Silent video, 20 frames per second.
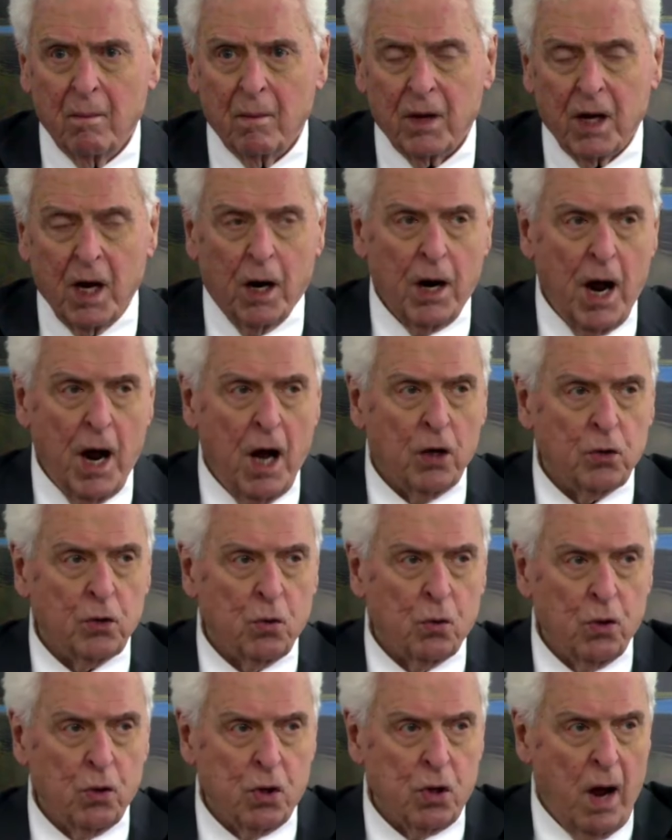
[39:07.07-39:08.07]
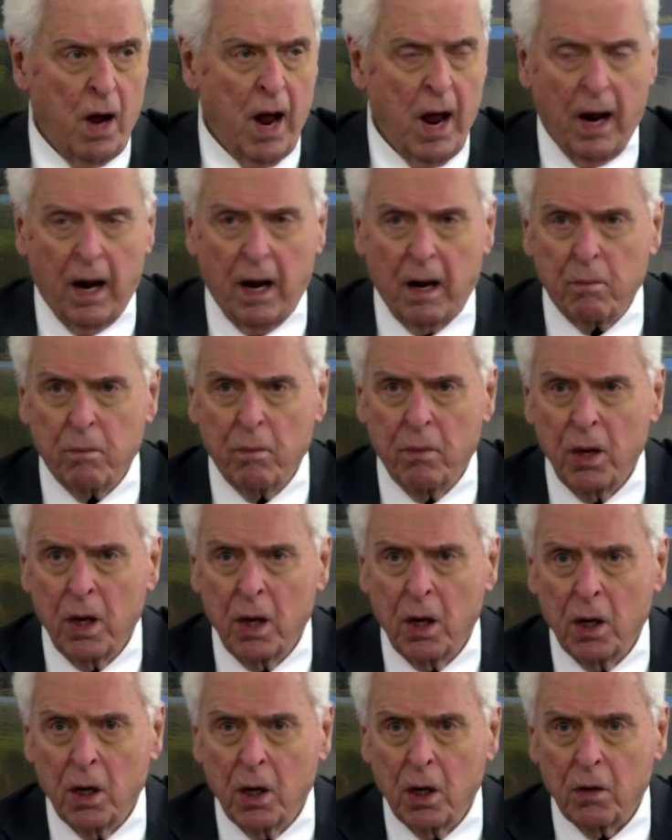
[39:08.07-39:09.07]
Now, down through time,
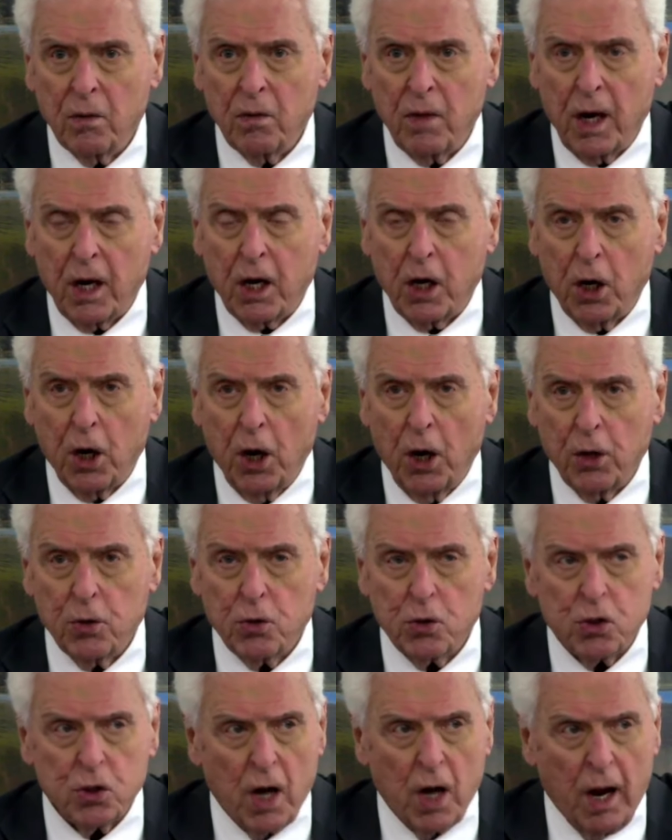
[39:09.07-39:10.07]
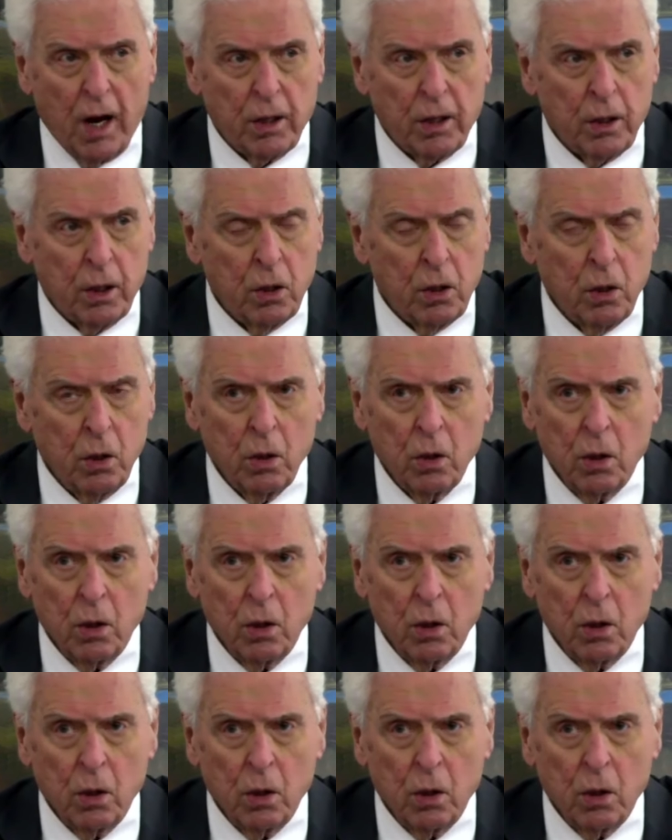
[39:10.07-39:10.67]
they could understand it,